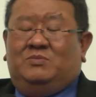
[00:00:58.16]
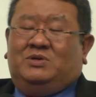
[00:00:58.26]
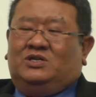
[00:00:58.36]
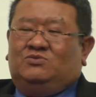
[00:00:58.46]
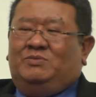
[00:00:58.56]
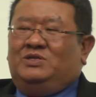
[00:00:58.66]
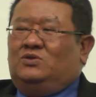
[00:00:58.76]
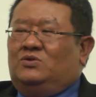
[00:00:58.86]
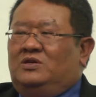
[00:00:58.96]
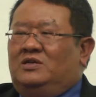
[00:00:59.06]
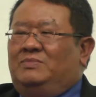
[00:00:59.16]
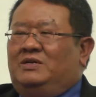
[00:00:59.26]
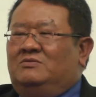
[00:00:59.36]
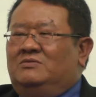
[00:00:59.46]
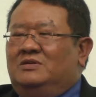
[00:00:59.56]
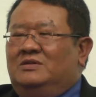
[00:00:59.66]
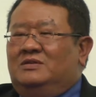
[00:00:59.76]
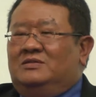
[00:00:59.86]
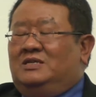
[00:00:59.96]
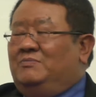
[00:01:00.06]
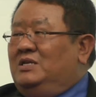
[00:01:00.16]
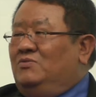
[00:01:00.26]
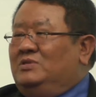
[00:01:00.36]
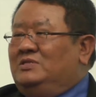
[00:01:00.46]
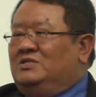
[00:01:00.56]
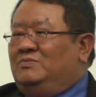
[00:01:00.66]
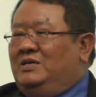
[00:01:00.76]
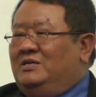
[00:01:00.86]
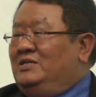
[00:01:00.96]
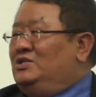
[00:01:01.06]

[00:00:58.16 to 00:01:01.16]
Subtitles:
because we'll be talking about somebody wanting to buy an